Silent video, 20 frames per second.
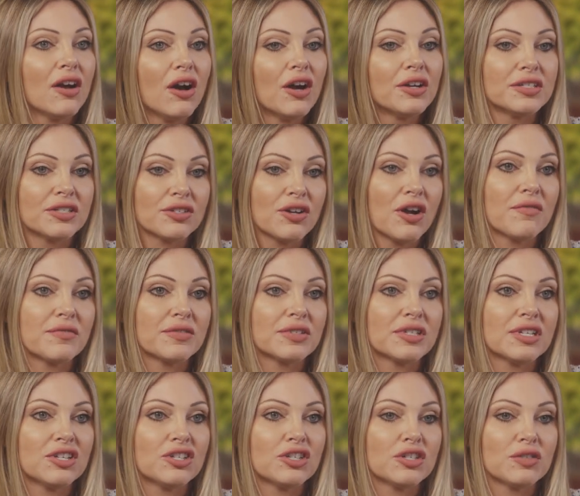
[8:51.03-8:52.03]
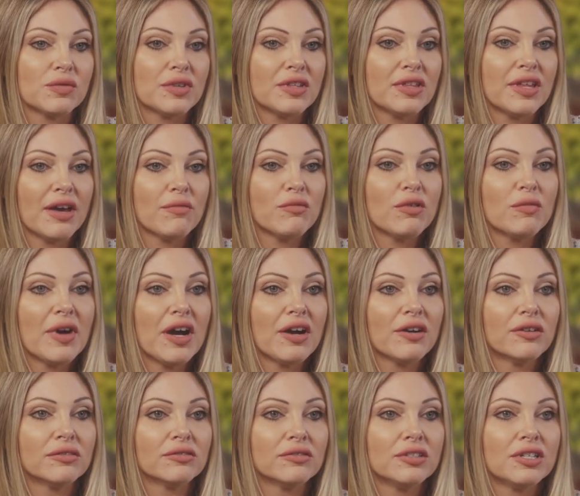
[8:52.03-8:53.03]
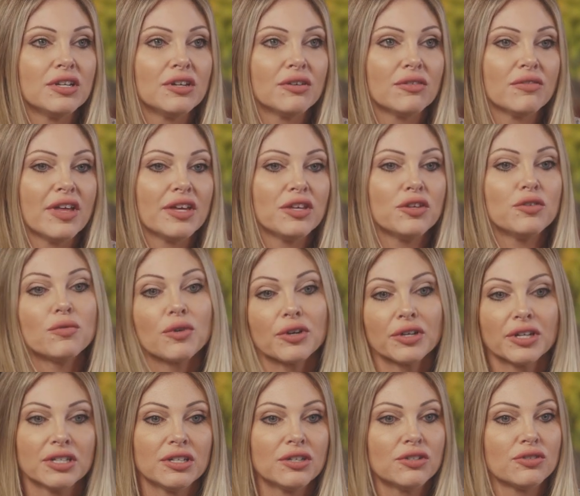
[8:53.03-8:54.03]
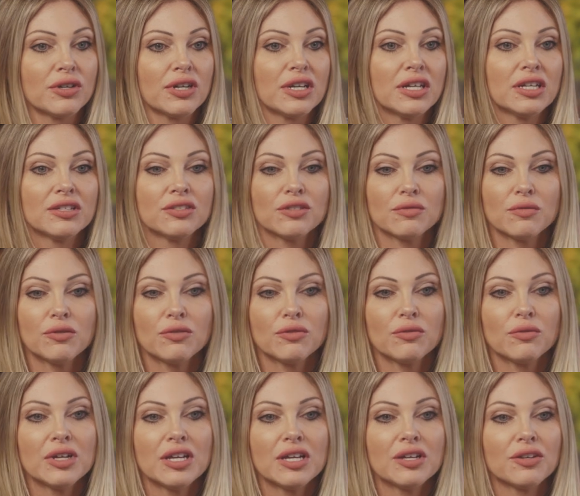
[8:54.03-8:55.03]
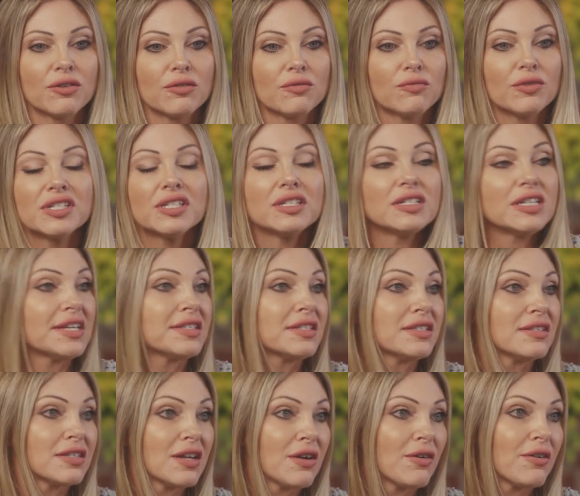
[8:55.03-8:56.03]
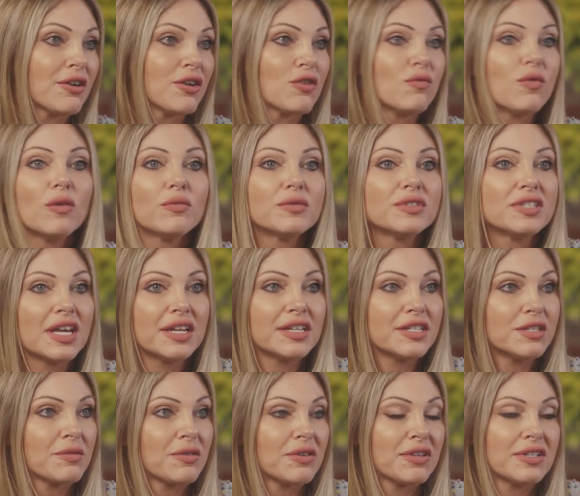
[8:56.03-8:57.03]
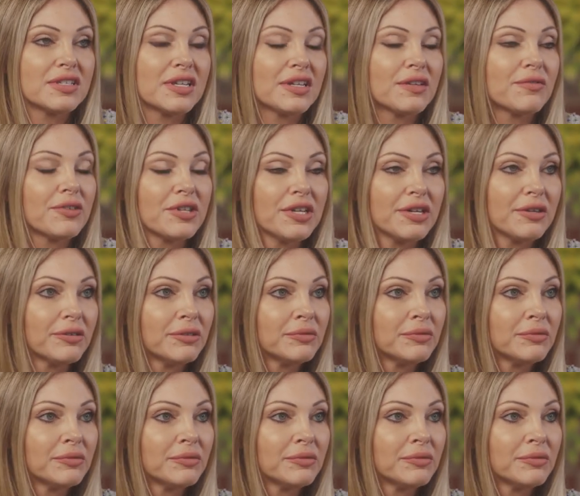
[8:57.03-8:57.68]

honest conversation with them about you know that you weren't going to drink and smoke weed or was it necessary or what was that experience like for you